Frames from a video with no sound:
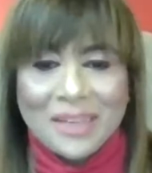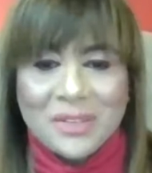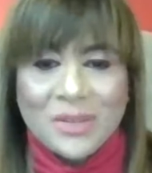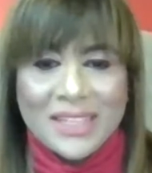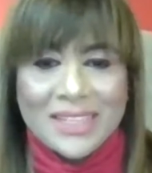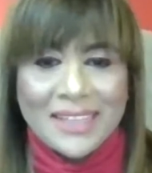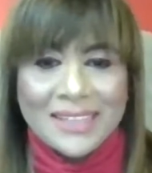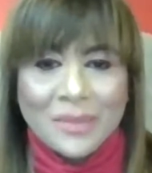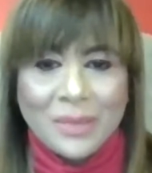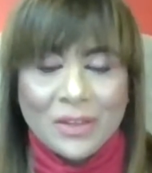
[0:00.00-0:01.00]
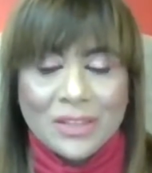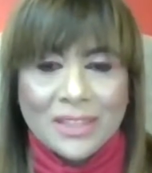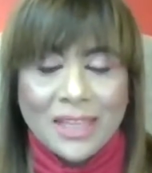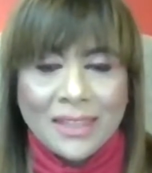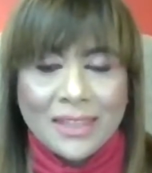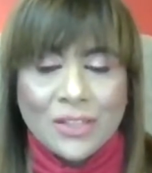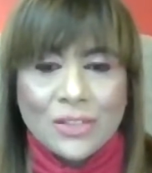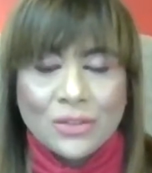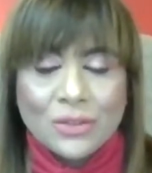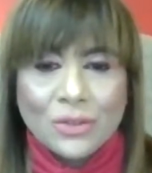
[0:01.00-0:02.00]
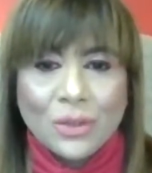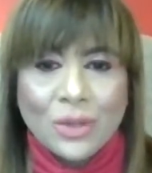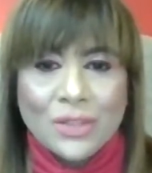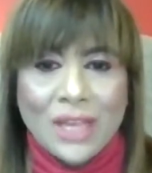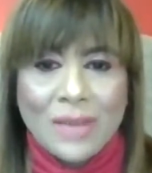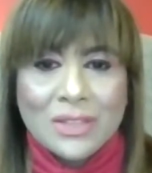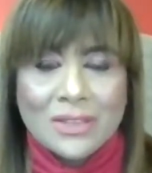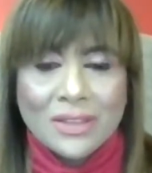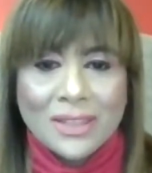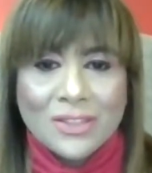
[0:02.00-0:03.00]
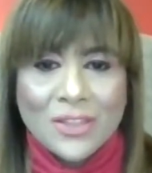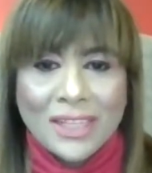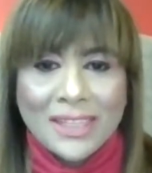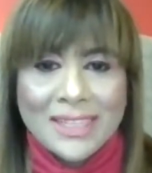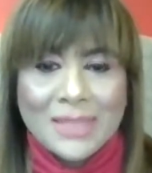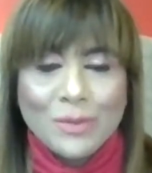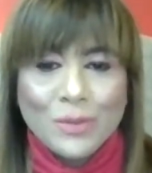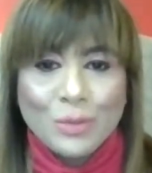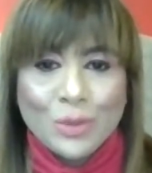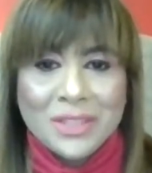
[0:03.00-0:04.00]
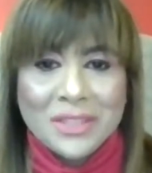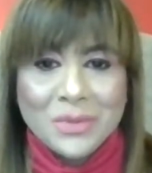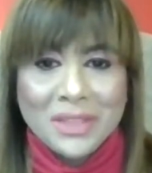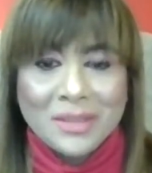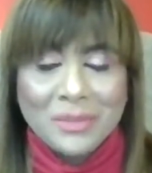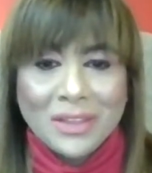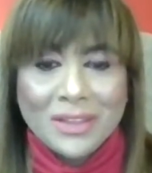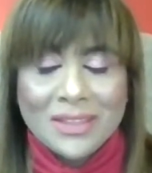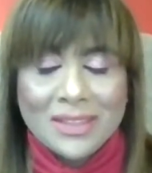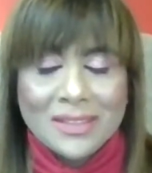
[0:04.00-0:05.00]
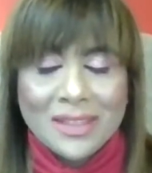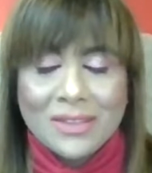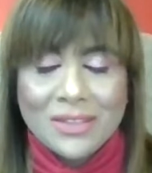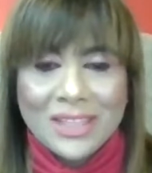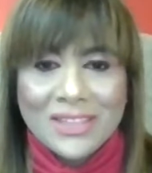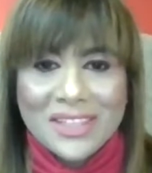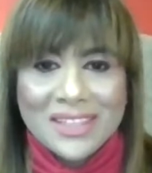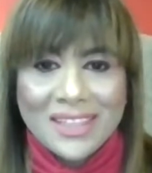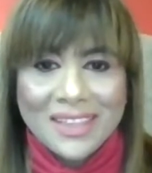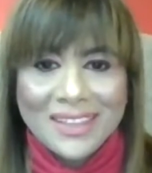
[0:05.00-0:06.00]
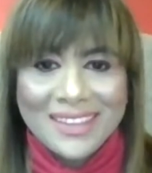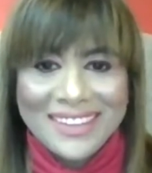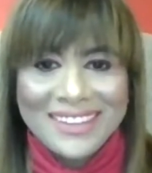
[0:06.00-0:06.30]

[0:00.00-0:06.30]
I'm so excited about it. I need to go onto Amazon and try and get some of your books as well because it sounds so interesting.